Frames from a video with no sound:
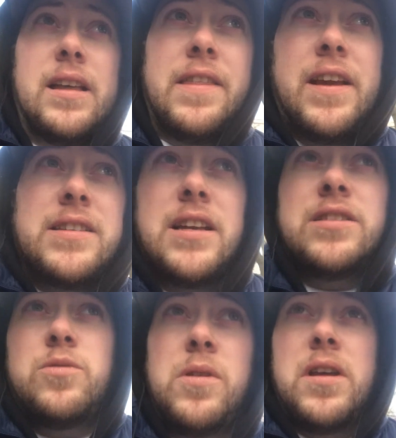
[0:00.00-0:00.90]
think it's
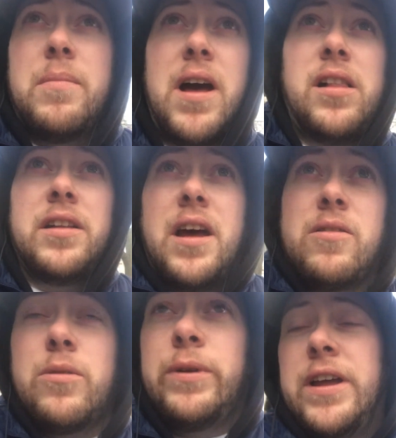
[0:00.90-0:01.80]
like
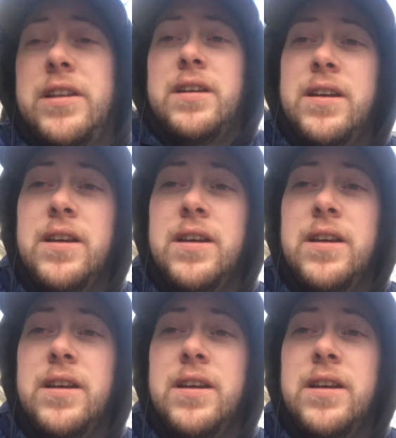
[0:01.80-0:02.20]
20-mile-an-hour wind,